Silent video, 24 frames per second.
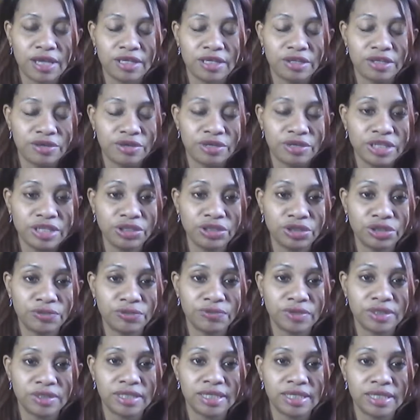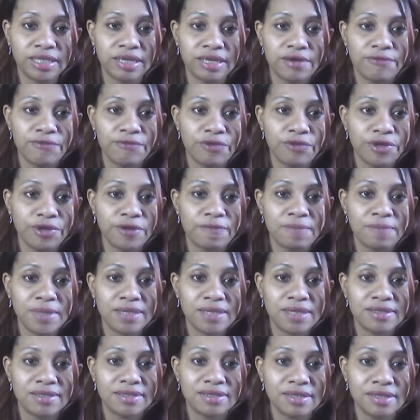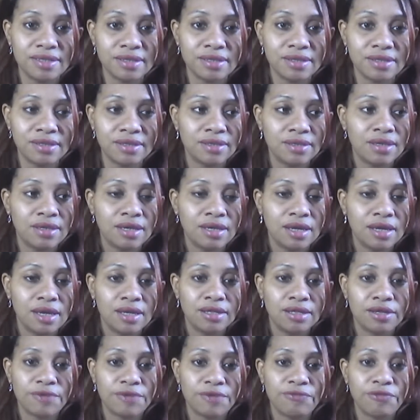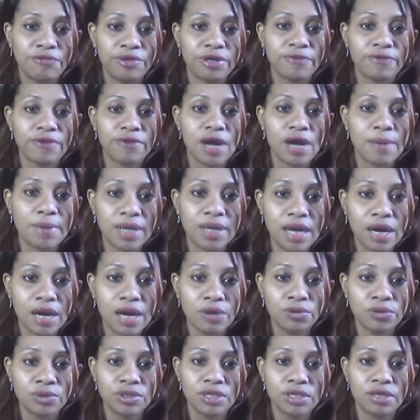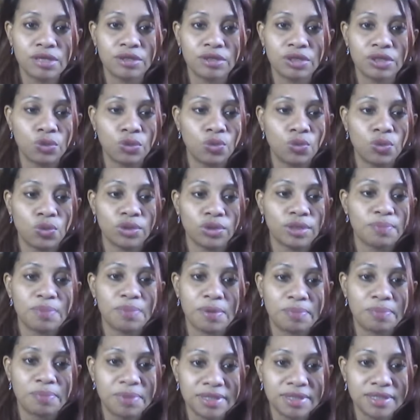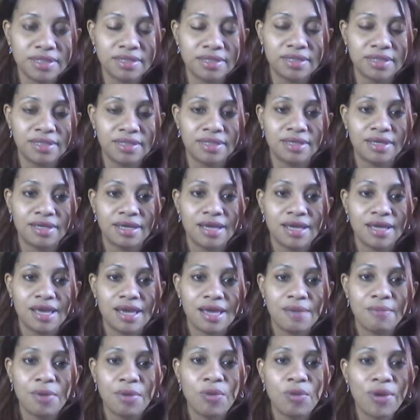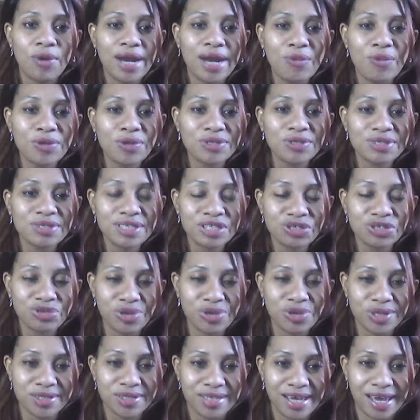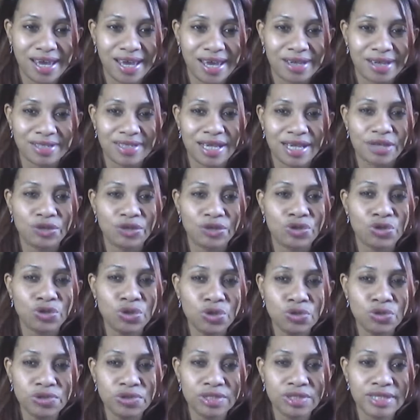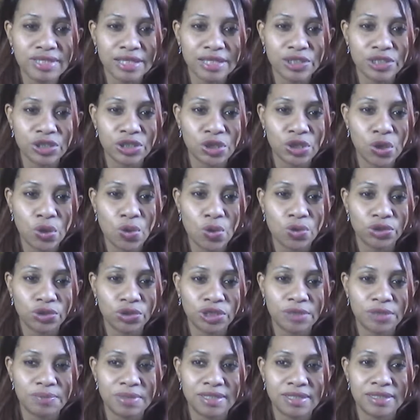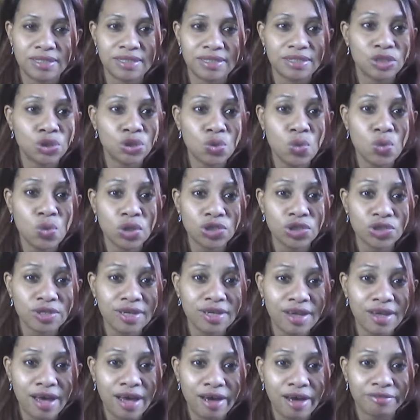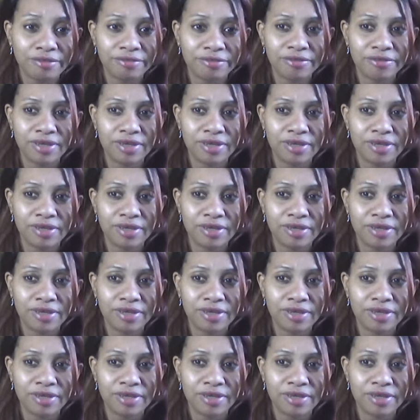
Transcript: They're an introvert and they're afraid of being seen. They're afraid of coming out. They don't want the publicity. But what I want to stress here is that you starting your coaching business, do what you love.